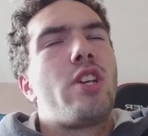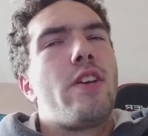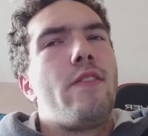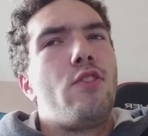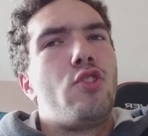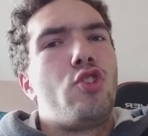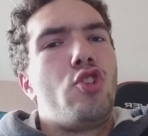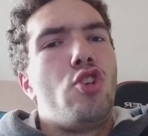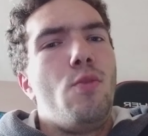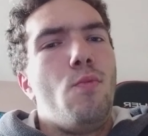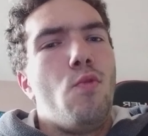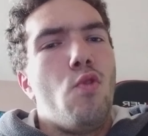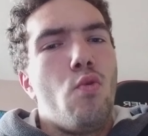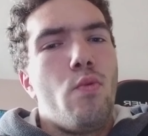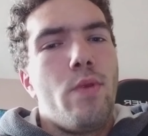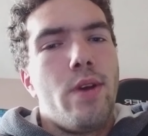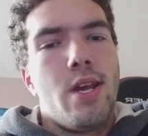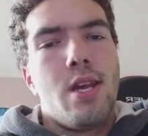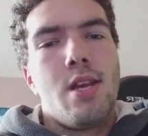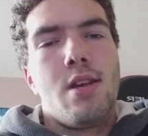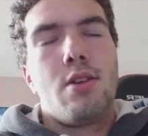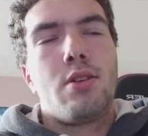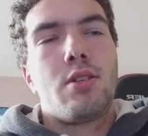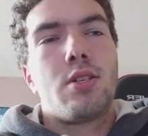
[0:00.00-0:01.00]
give it 2 more
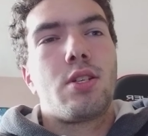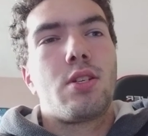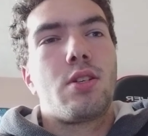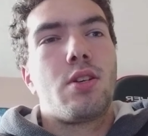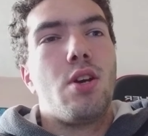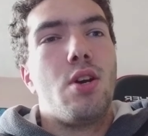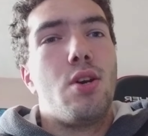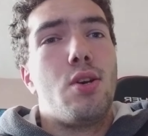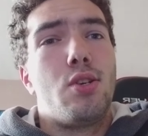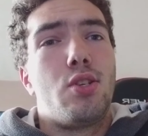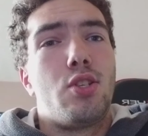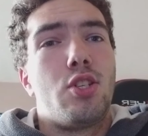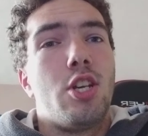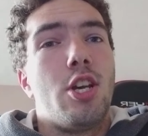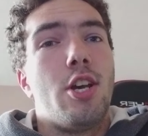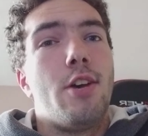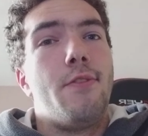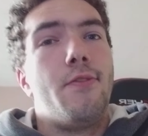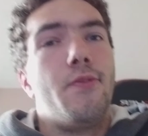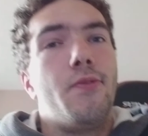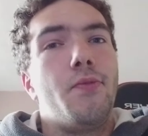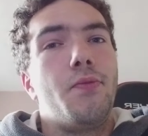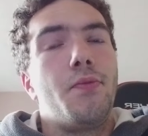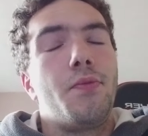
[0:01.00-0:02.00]
weeks because
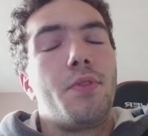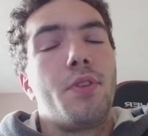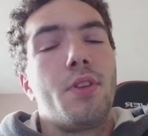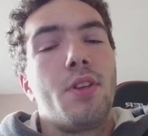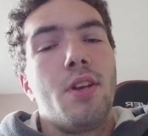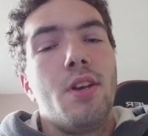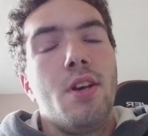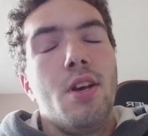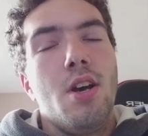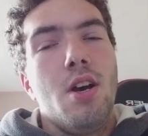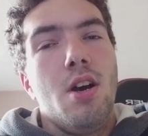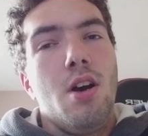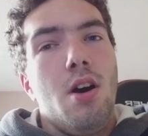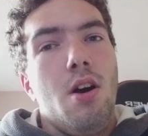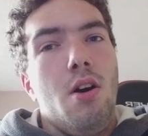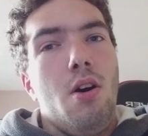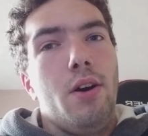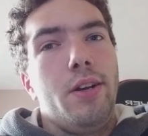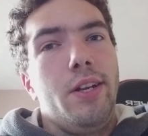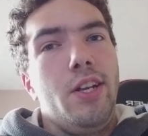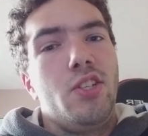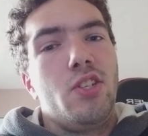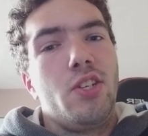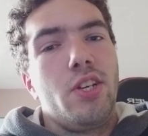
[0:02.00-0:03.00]
I
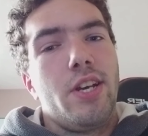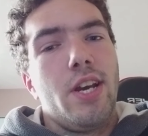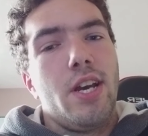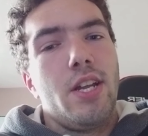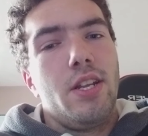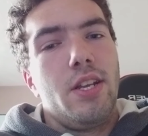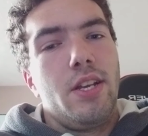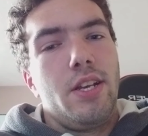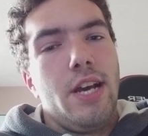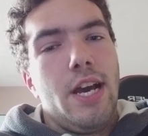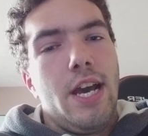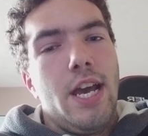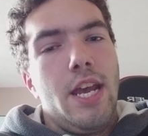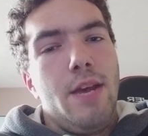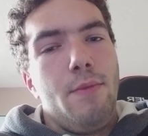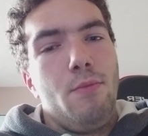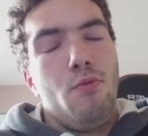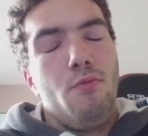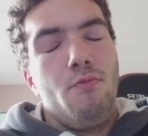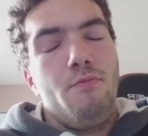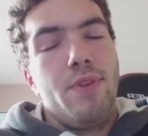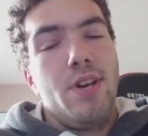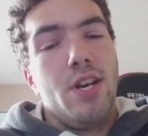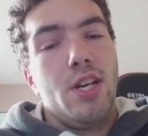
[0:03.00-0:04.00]
need to get the game
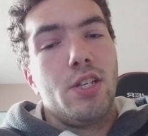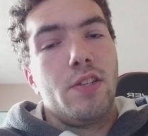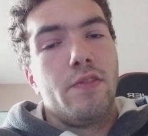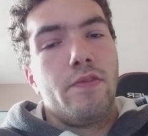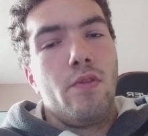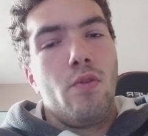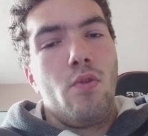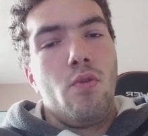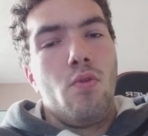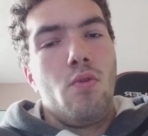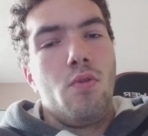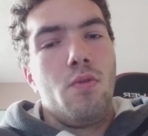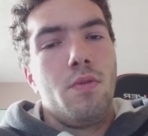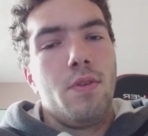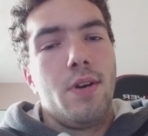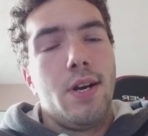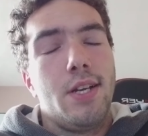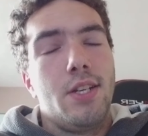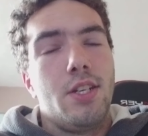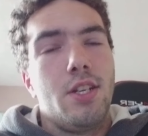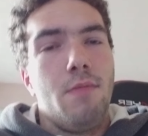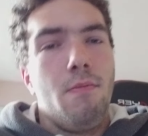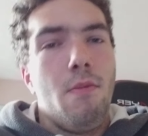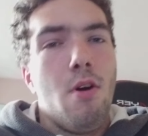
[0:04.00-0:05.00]
on PS4
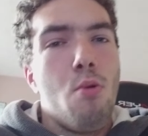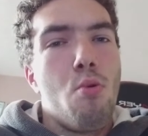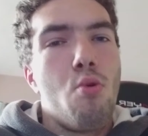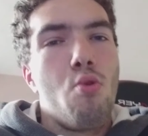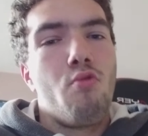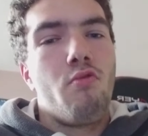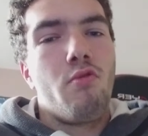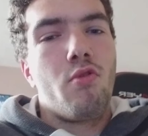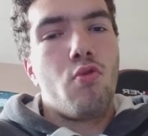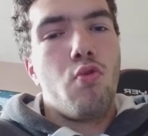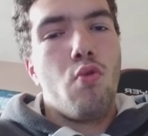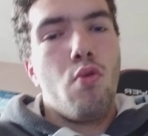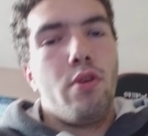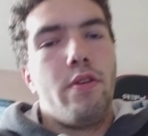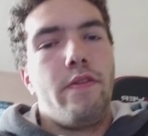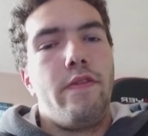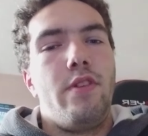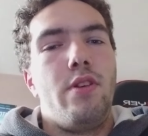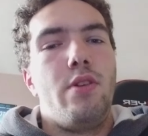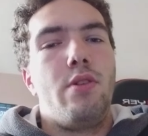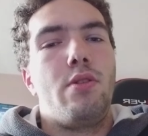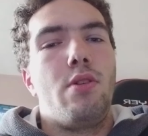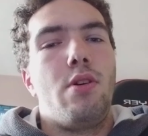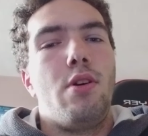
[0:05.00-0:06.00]
and I will record it for
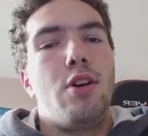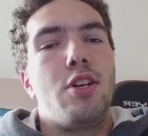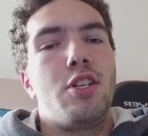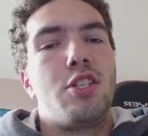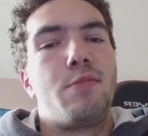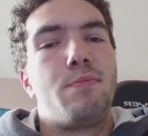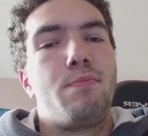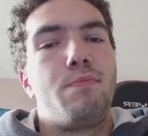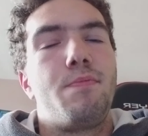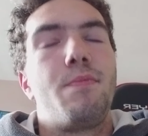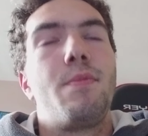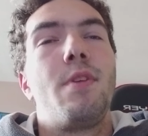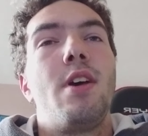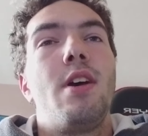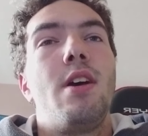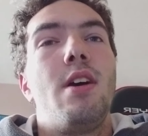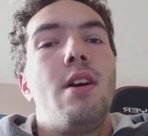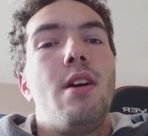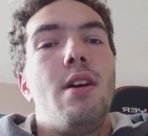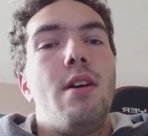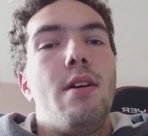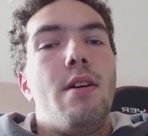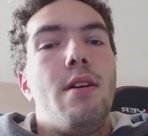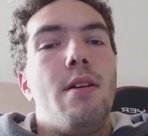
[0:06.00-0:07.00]
you guys.
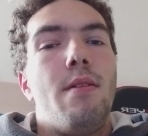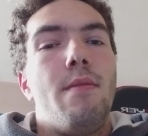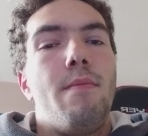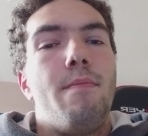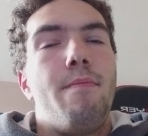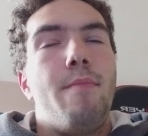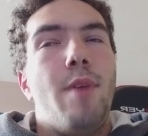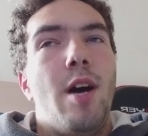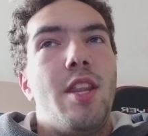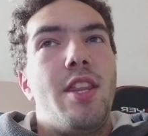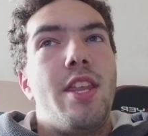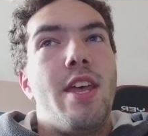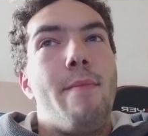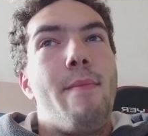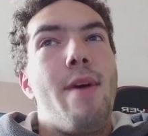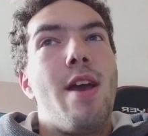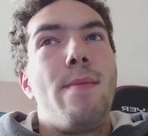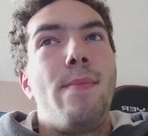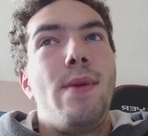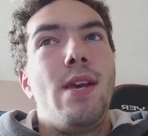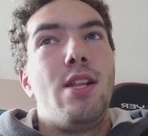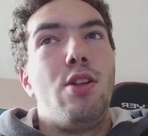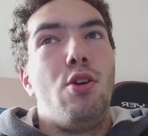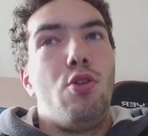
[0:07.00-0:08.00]
But there may
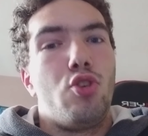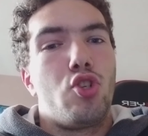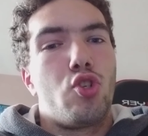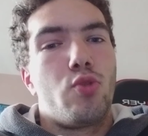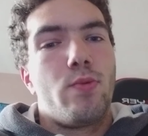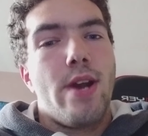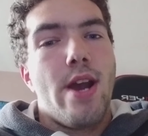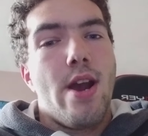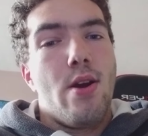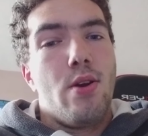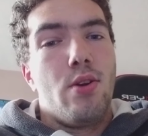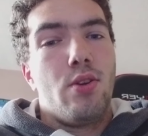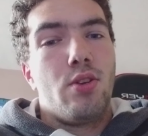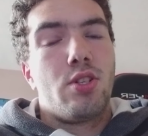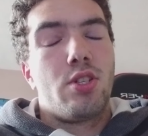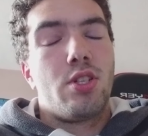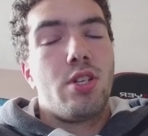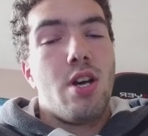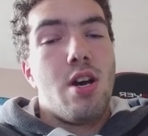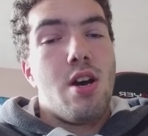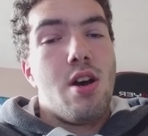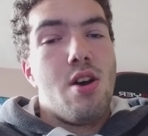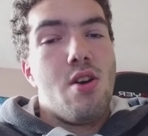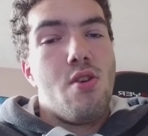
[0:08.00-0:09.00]
be a lot of swearing,
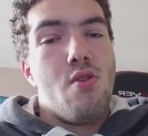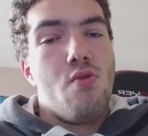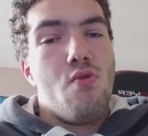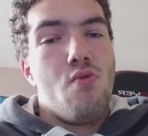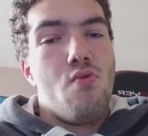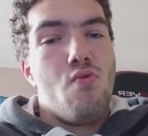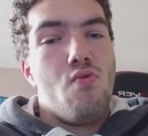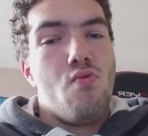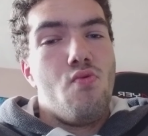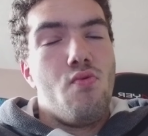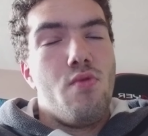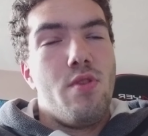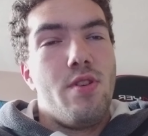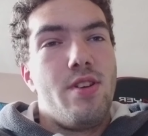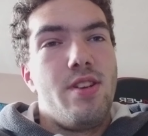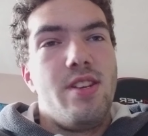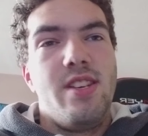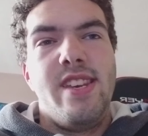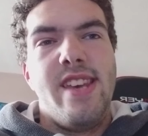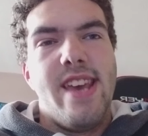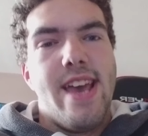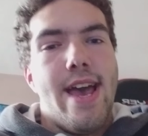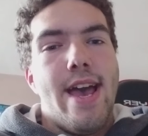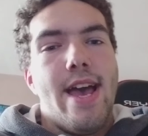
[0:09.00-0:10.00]
so
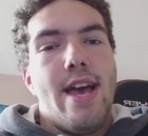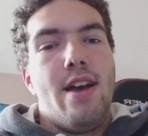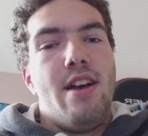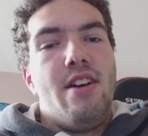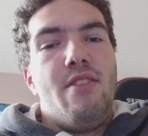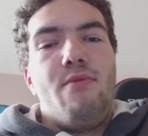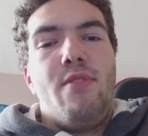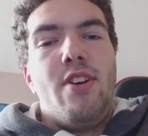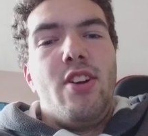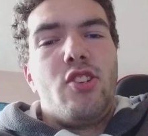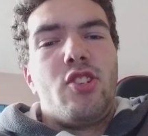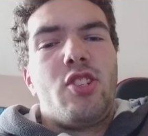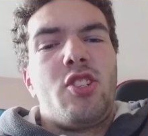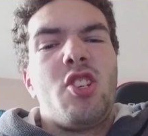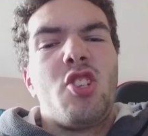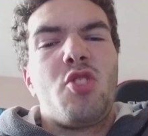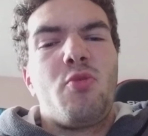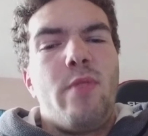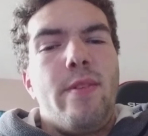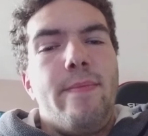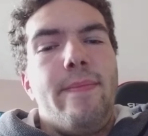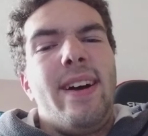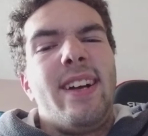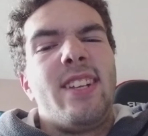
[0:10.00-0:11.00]
yeah, which doesn't
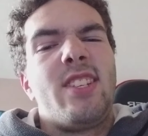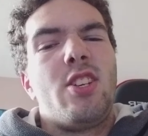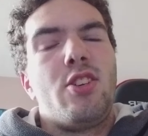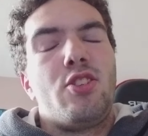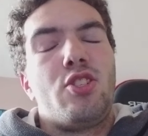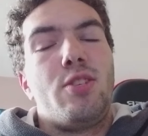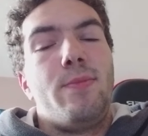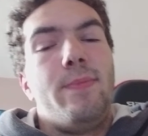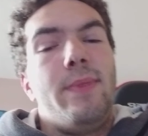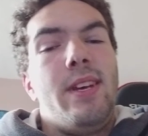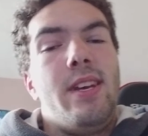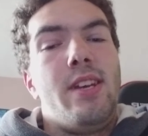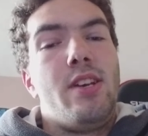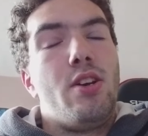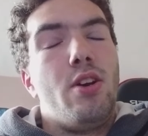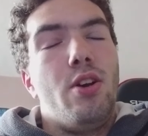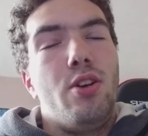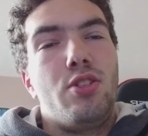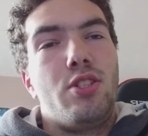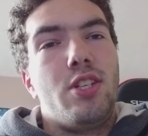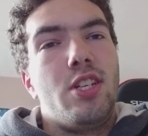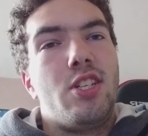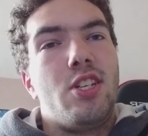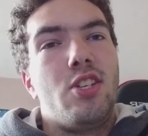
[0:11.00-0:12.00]
really matter to me
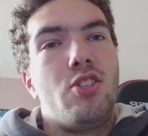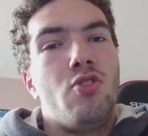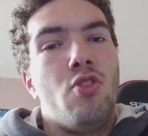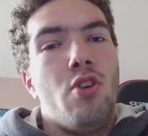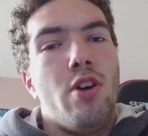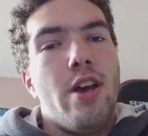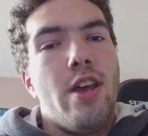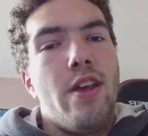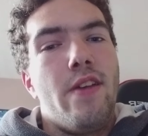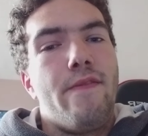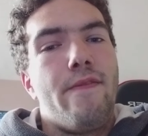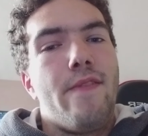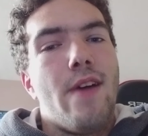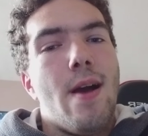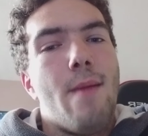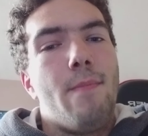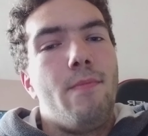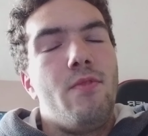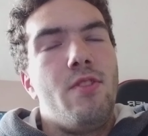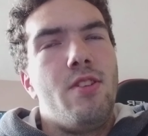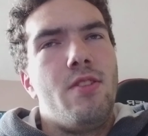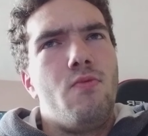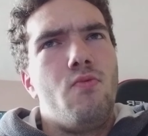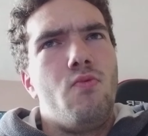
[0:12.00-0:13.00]
because this is not a
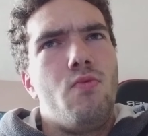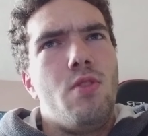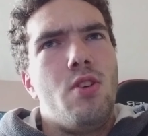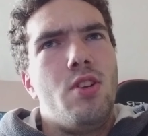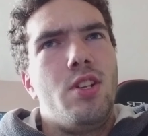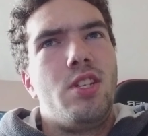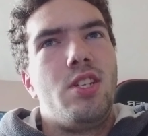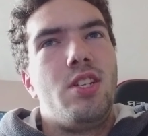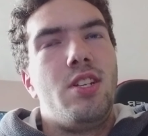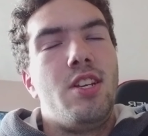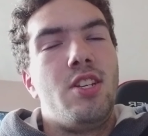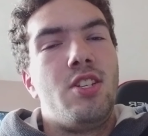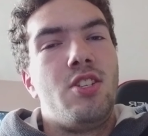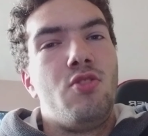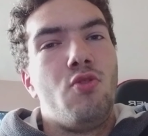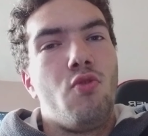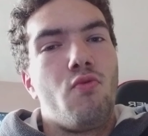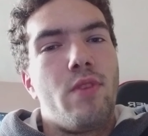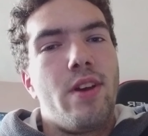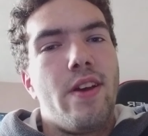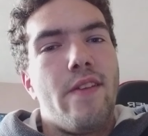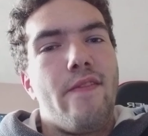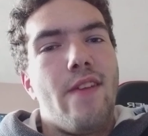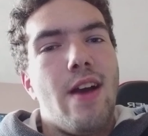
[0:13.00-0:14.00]
family. Well, this is not
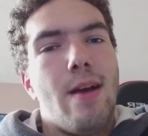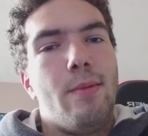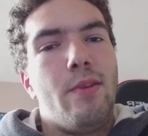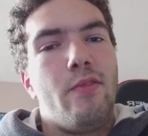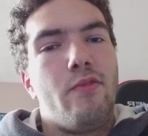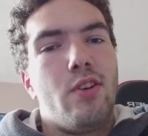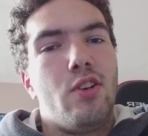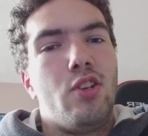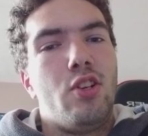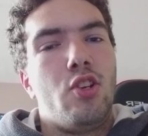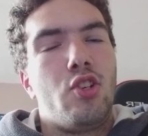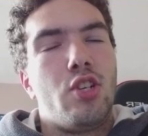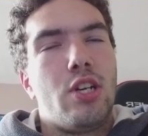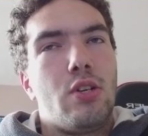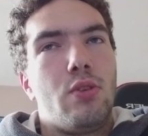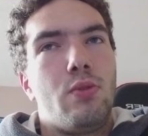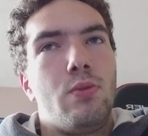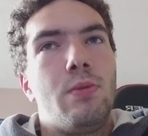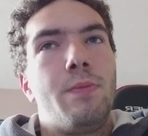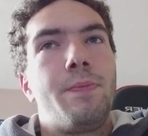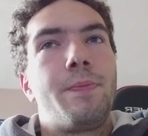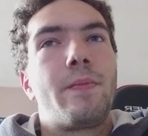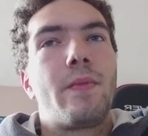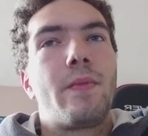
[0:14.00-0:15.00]
really a family friendly channel.